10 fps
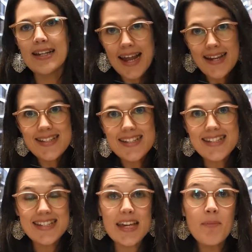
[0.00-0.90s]
Next,
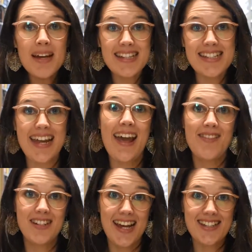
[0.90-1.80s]
skim and scan
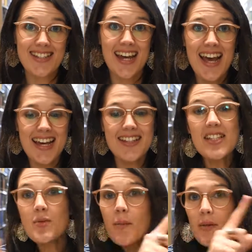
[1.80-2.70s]
the text. This
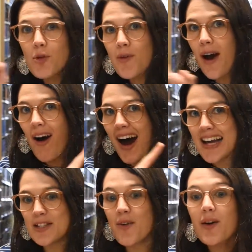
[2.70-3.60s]
is when we move our
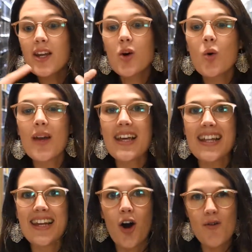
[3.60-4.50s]
eyes very
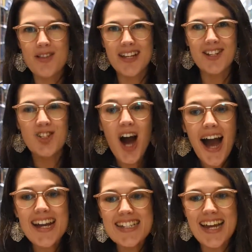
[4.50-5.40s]
quickly over the
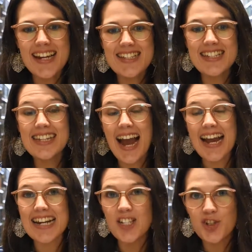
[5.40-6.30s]
entire text to
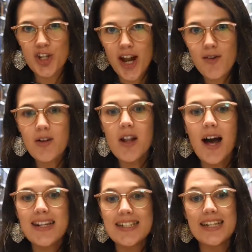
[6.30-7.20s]
gain a general
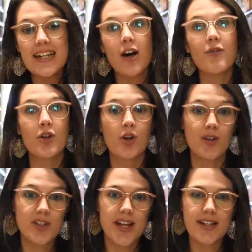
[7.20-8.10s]
idea of the
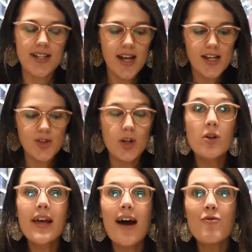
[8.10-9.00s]
content. So
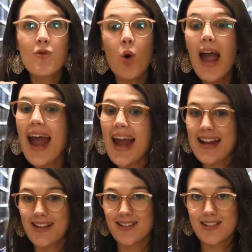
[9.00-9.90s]
look out for
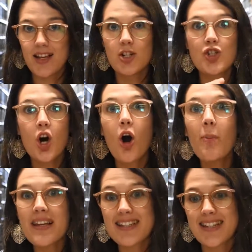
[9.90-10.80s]
headings,
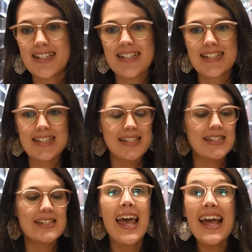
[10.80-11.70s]
topic
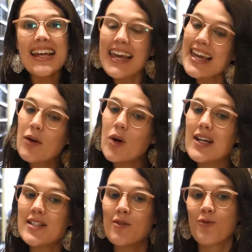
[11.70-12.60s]
sentences,
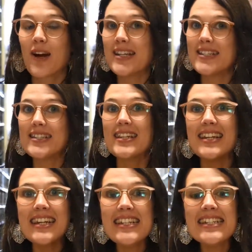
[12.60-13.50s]
keywords and phrases that
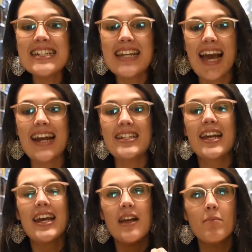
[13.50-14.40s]
indicate
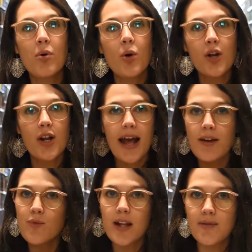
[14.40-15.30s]
important
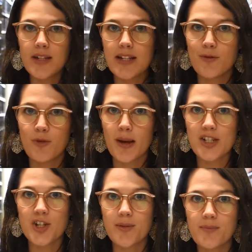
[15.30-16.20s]
and relevant
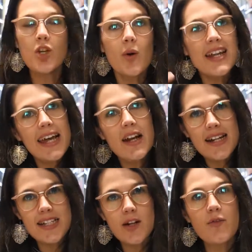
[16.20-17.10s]
information. You want to get an
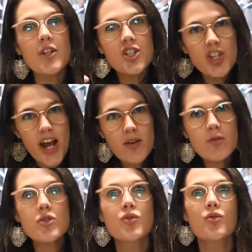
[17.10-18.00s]
idea of the
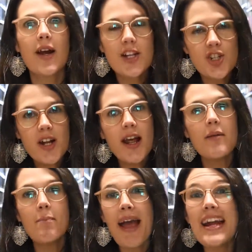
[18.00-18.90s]
general direction
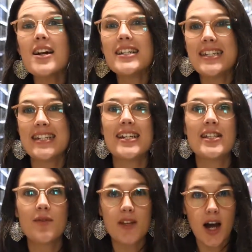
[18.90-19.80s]
and main
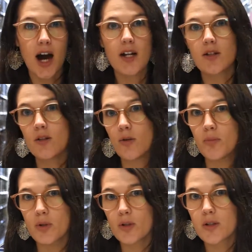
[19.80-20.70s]
ideas of the article or
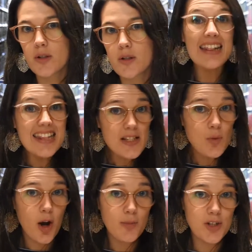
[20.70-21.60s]
book. And this
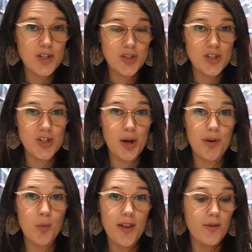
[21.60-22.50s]
will help you to
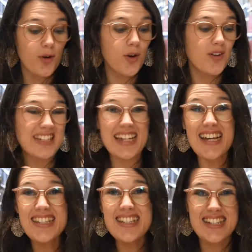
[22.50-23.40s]
determine whether or not,
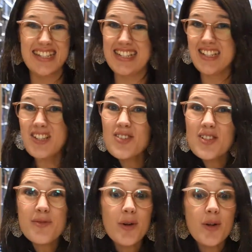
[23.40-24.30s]
yes, it is
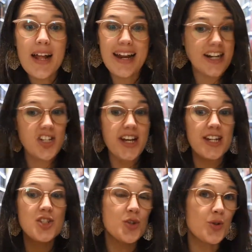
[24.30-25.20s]
useful, and actually I
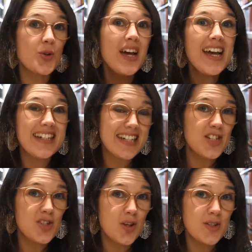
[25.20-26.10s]
do need
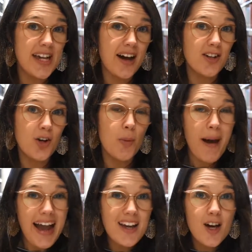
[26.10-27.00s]
to slow down and go
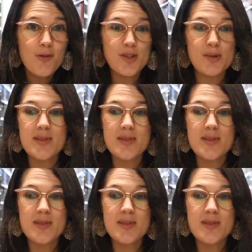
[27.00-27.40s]
back for